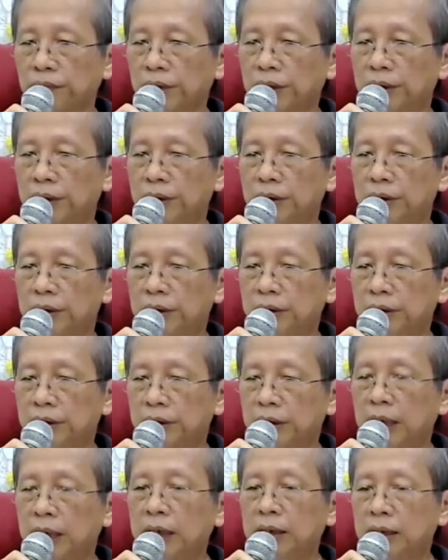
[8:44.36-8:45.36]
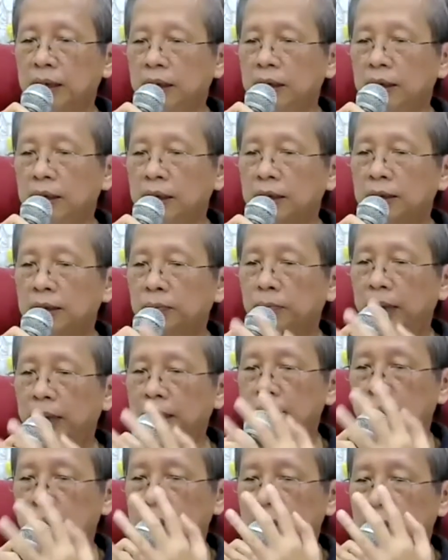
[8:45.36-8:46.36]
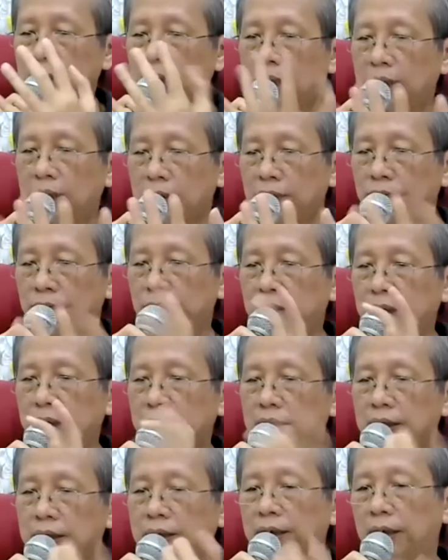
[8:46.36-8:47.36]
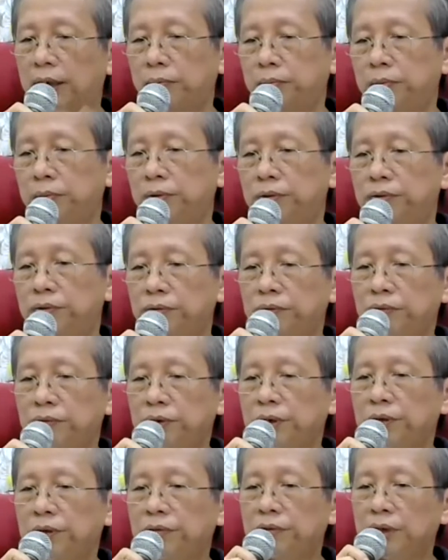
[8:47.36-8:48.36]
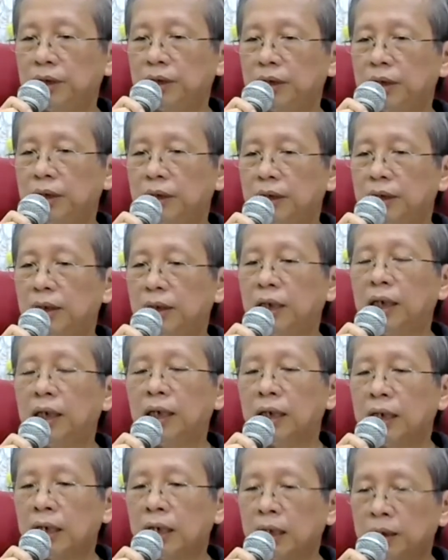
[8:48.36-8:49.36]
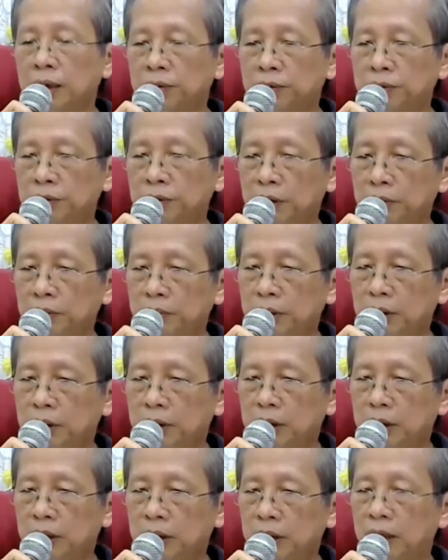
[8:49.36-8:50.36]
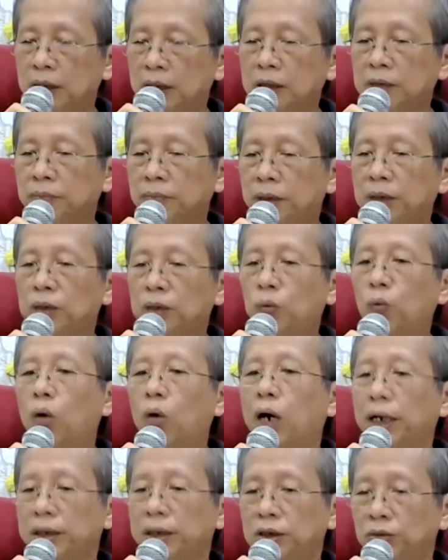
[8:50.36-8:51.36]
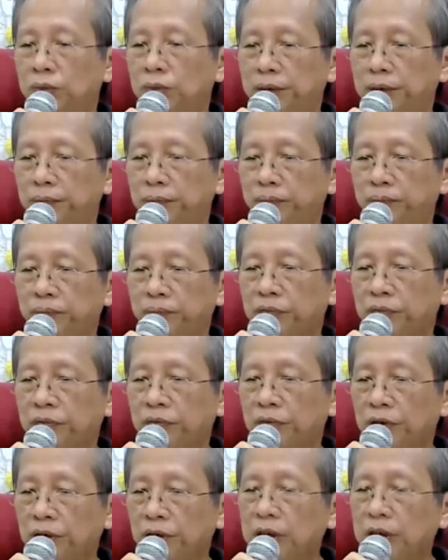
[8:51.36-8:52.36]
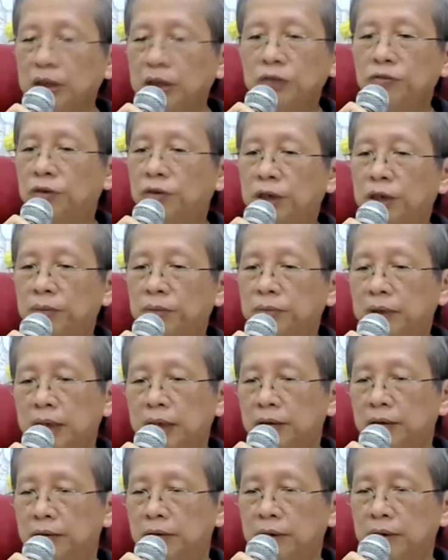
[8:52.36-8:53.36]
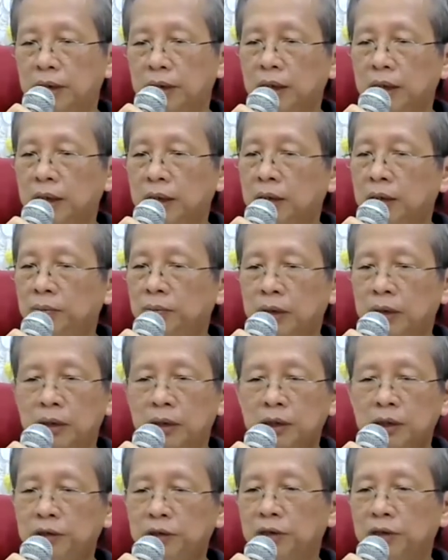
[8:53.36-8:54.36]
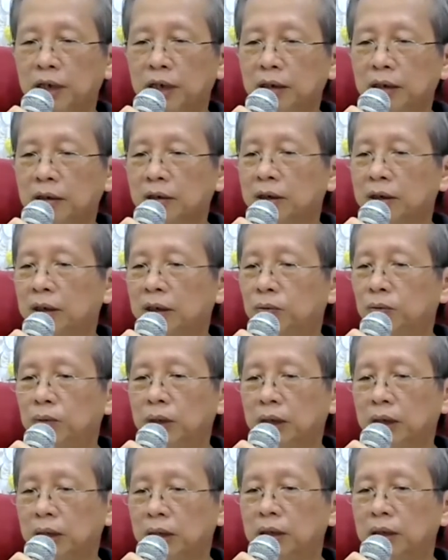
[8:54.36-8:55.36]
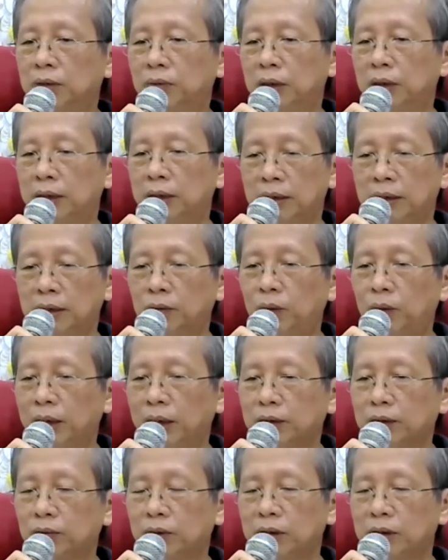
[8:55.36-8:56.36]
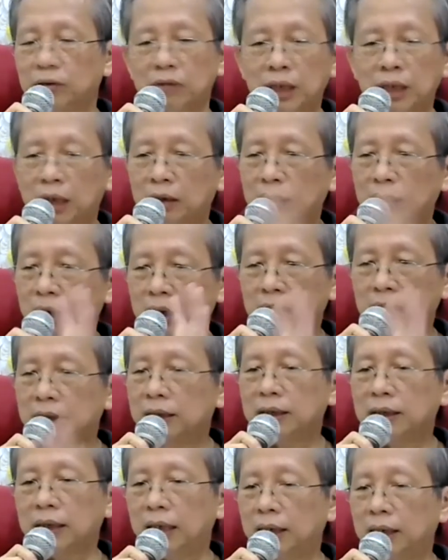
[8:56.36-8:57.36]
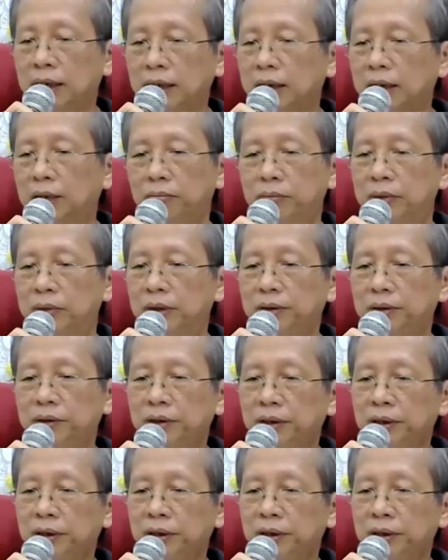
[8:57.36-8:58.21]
Then it is pacetang veditato vinohiti, can only be realized by the wise one, each for themselves. Because if you are not the awakened one, the wise one, you cannot understand the Dhamma.